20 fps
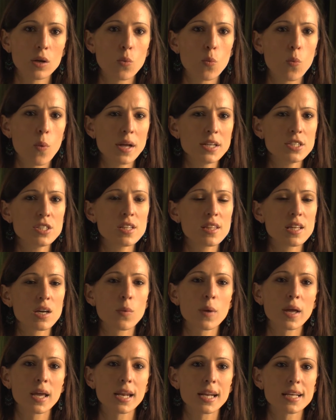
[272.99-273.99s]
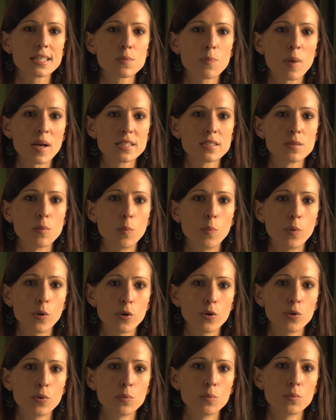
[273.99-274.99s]
When do you think we can expect a
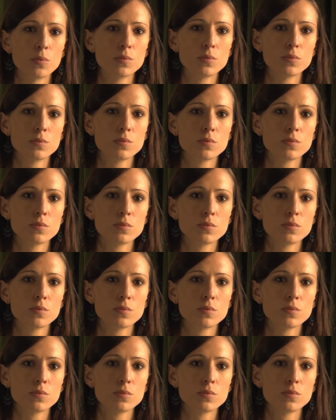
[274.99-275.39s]
boom?